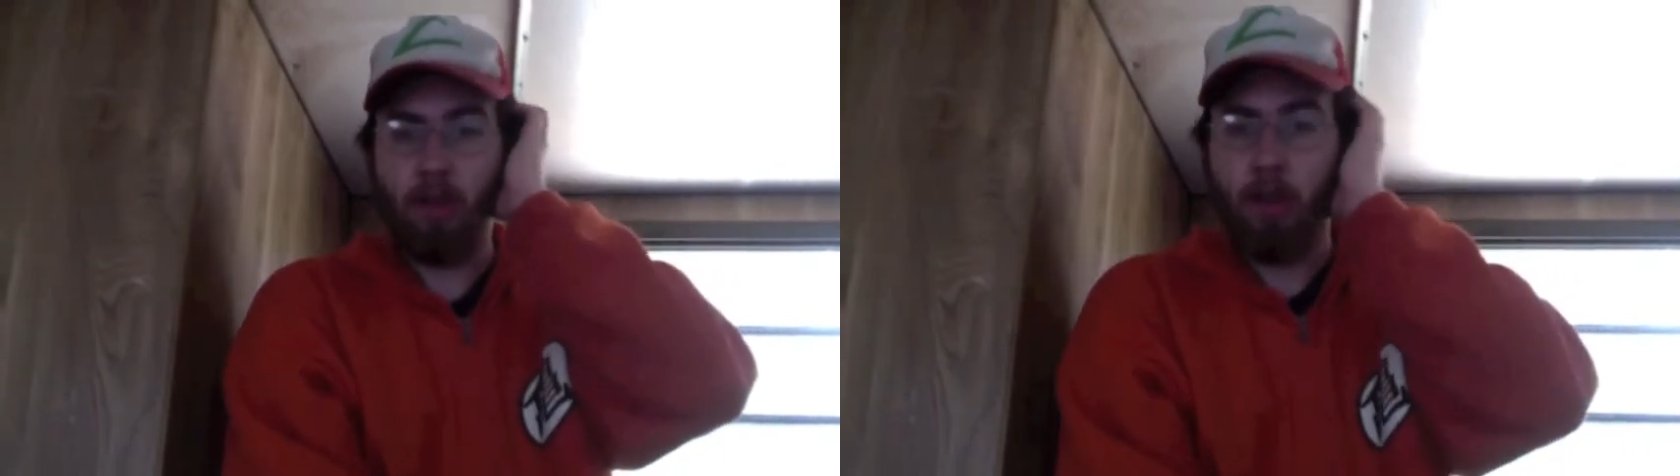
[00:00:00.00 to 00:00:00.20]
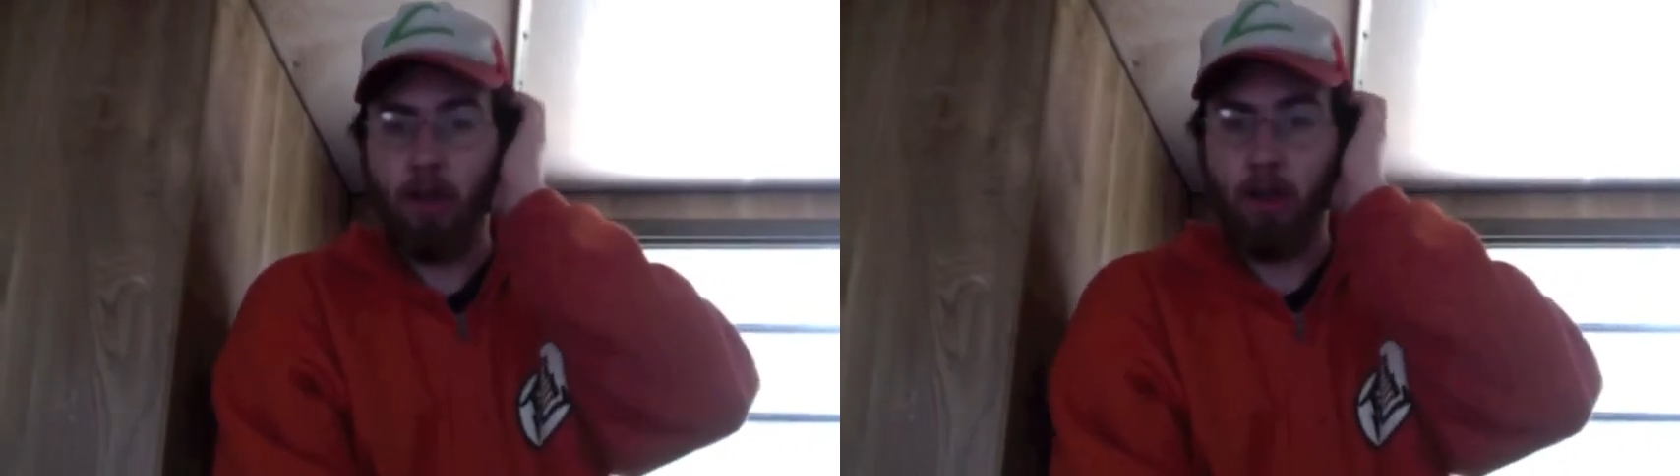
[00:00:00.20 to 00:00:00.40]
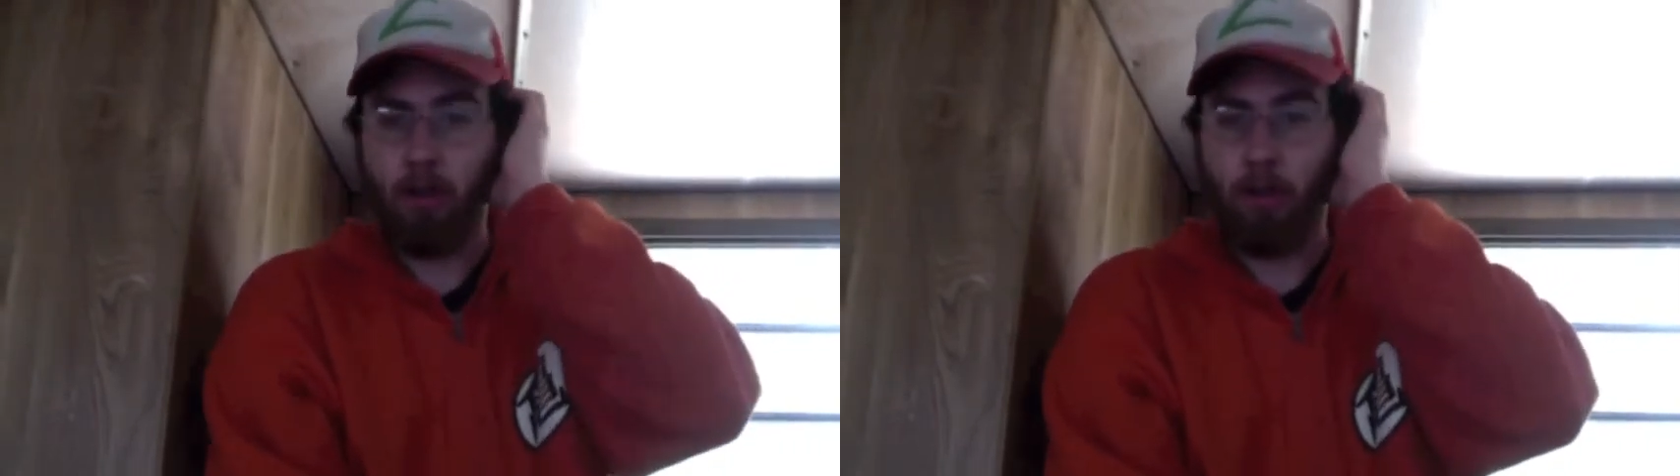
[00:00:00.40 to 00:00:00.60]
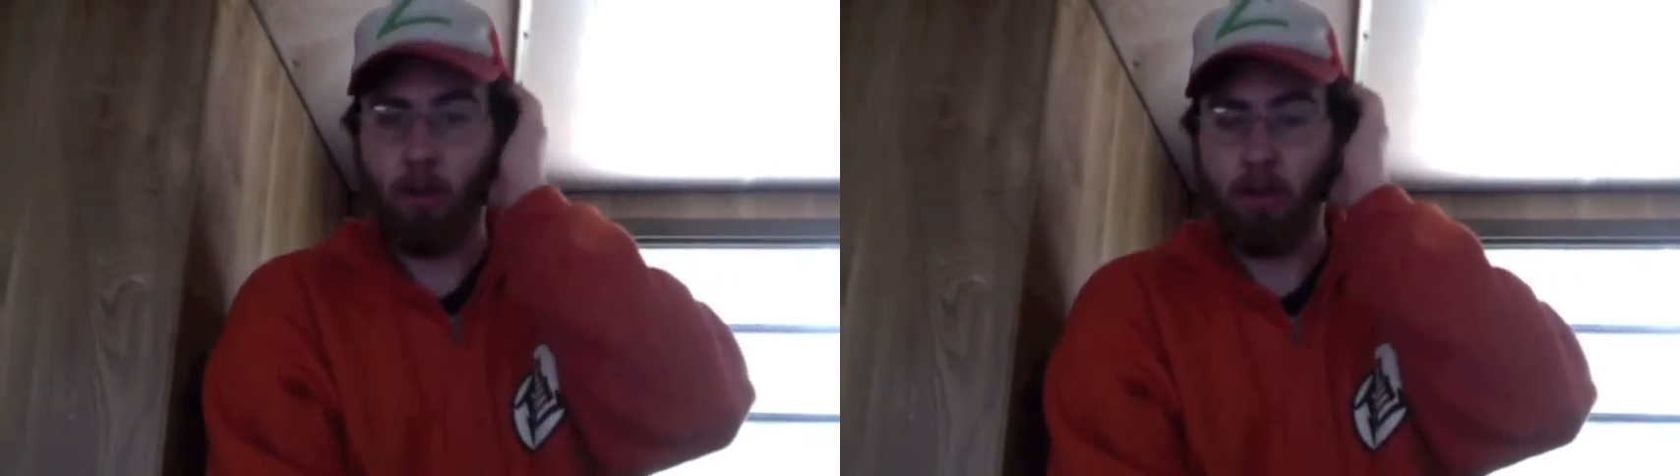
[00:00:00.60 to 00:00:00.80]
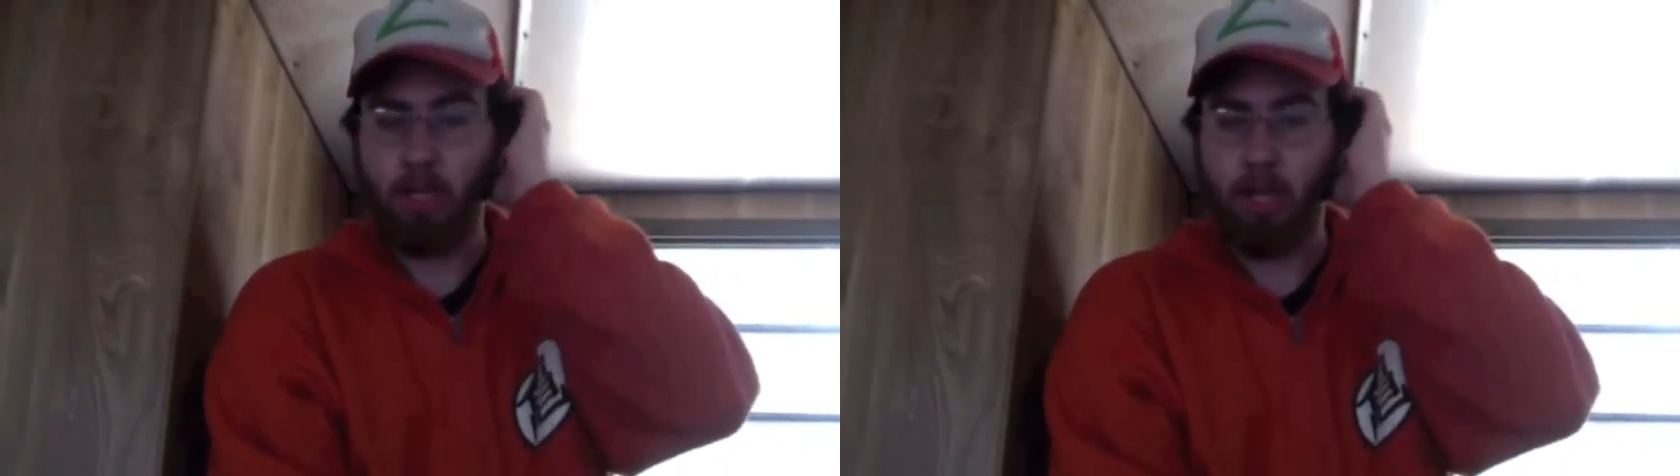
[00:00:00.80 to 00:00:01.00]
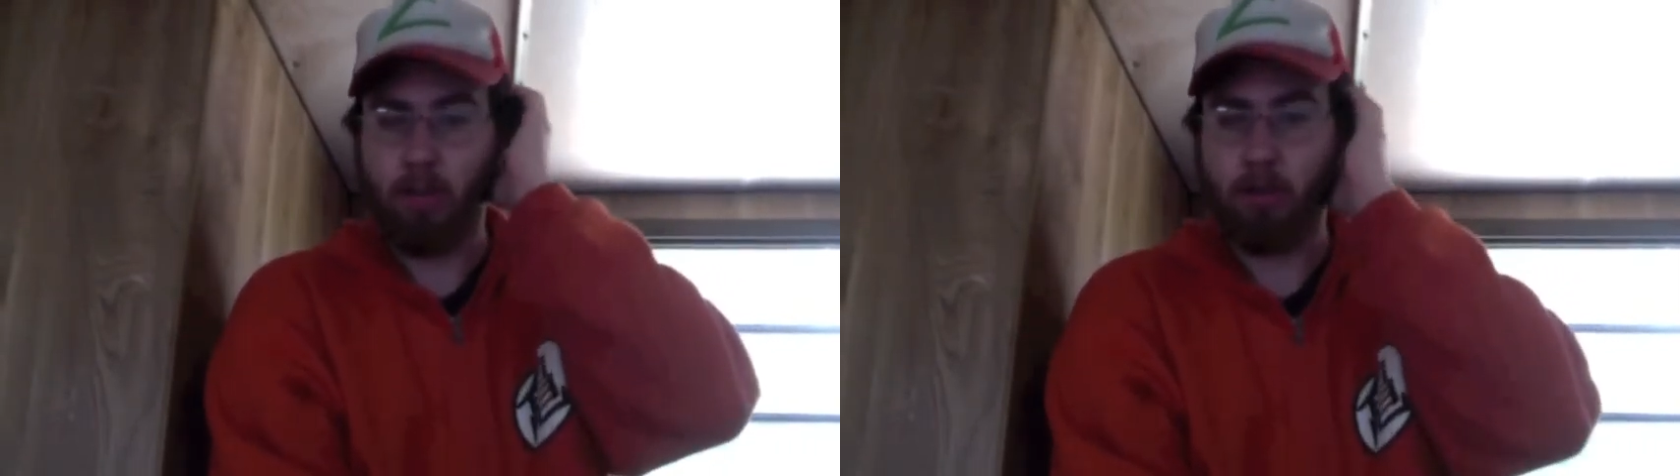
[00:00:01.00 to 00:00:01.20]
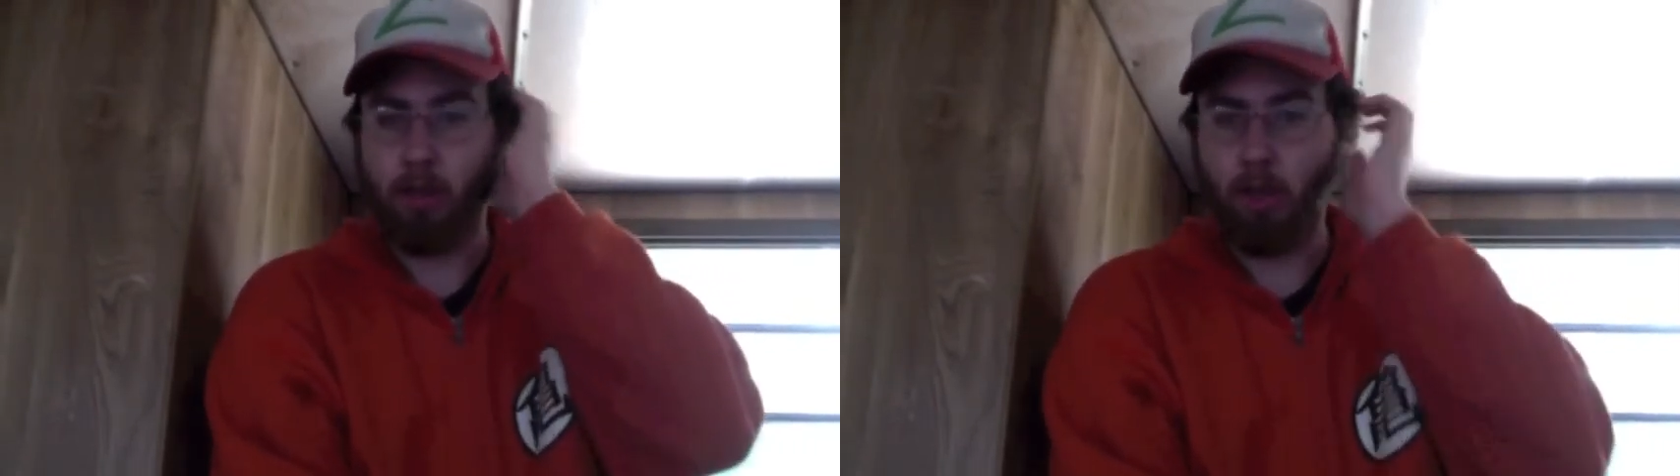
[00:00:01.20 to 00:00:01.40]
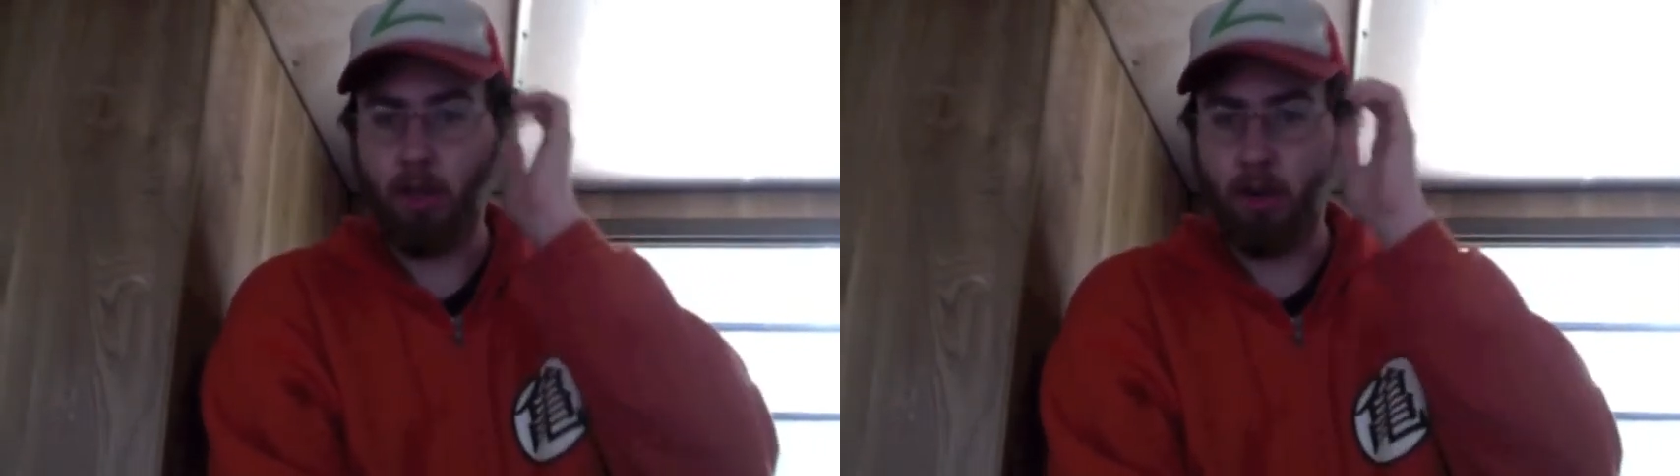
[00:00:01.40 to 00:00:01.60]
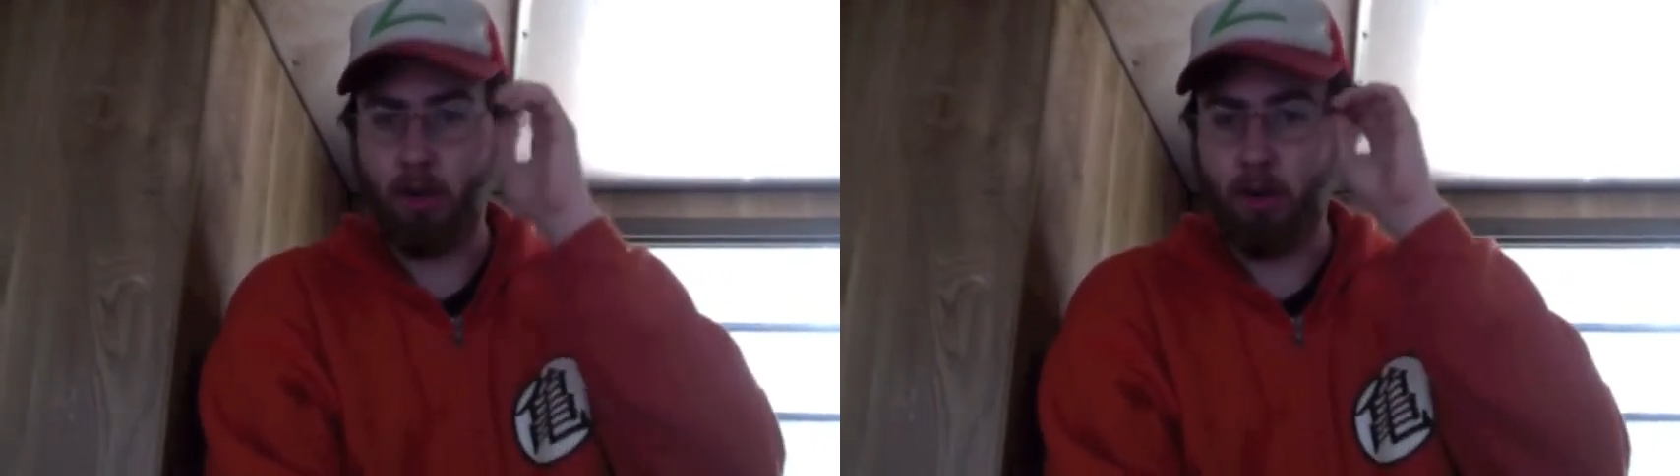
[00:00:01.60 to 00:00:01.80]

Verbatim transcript: I'm watching that episode alone.